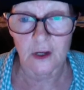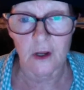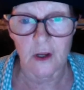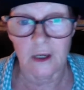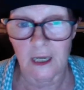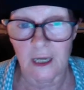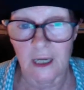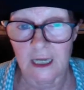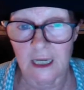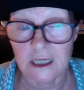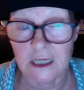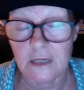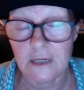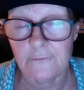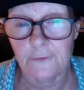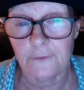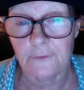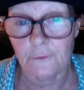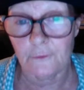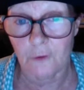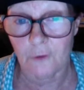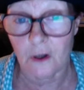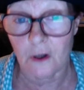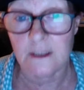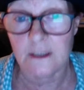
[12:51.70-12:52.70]
any of the
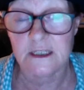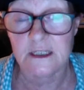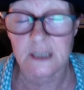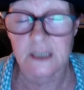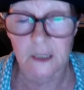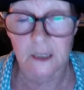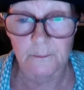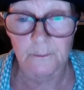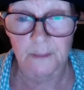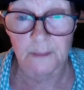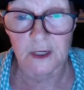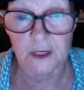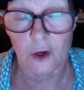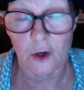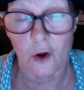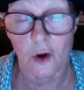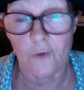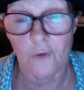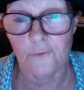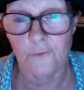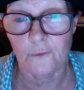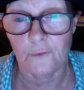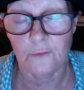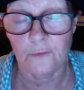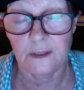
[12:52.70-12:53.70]
rights can be
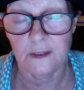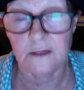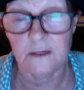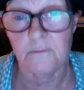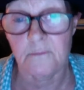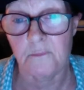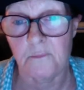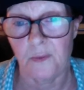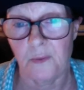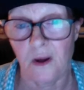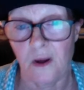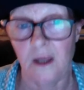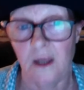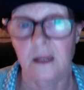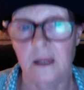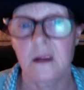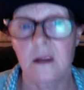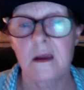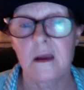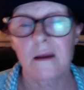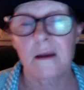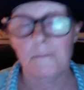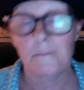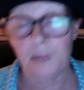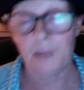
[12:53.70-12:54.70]
overridden by
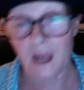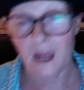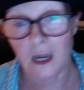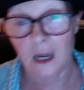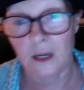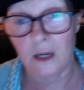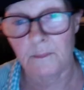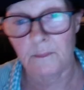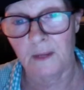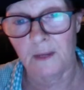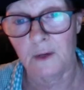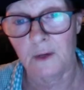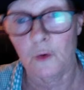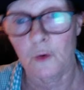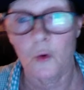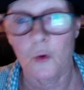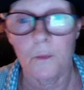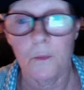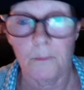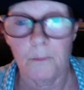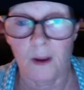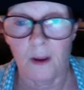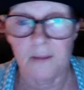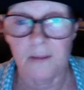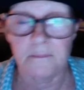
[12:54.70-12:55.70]
Parliament
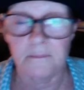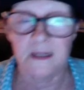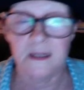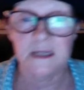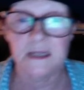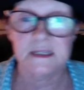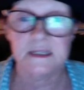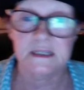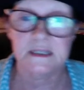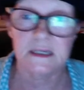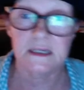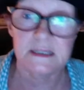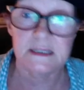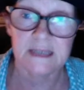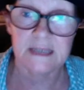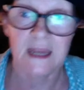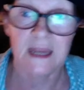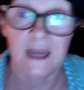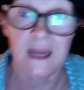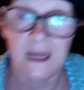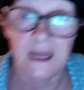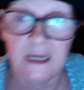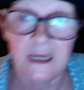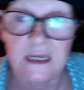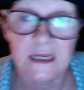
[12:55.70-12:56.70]
or by ministers
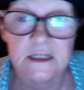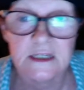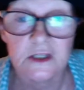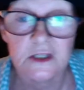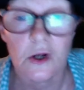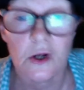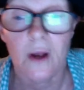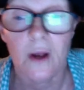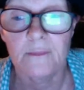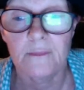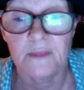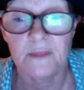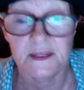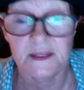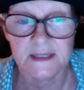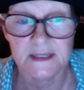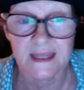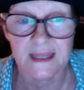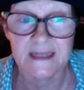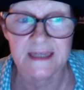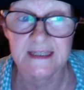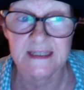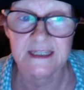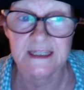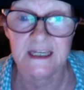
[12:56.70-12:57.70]
at any time that
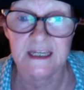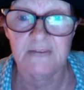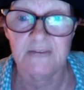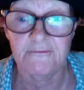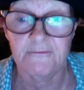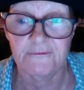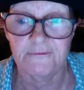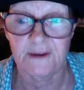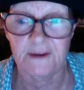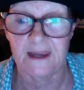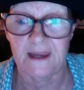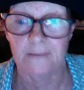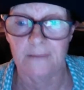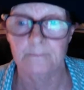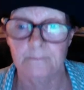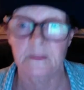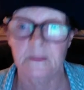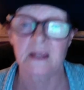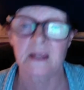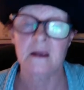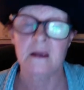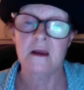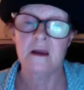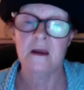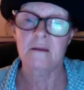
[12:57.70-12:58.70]
they see fit.
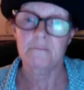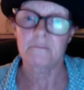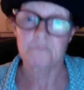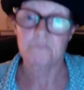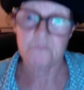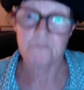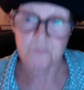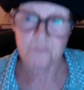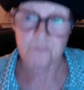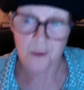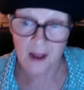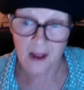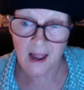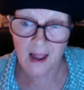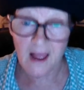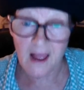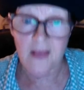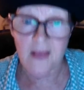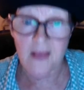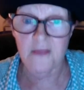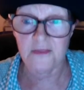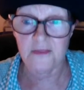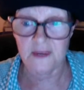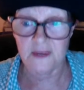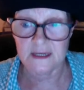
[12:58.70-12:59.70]

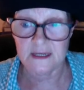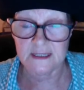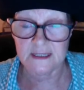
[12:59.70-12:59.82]
But they